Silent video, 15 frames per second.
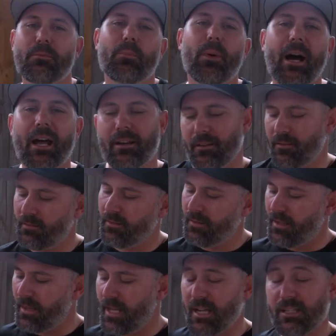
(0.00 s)
but
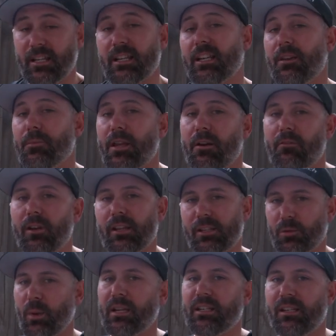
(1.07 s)
they did give me a really
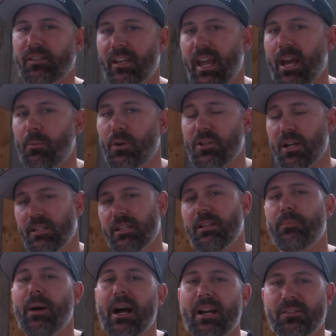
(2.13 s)
sweet discount, which I
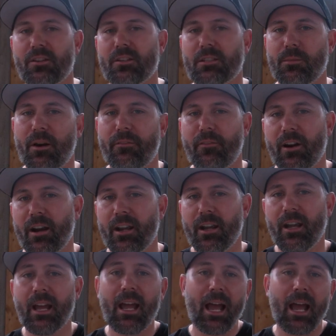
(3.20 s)
did pass on to my friend,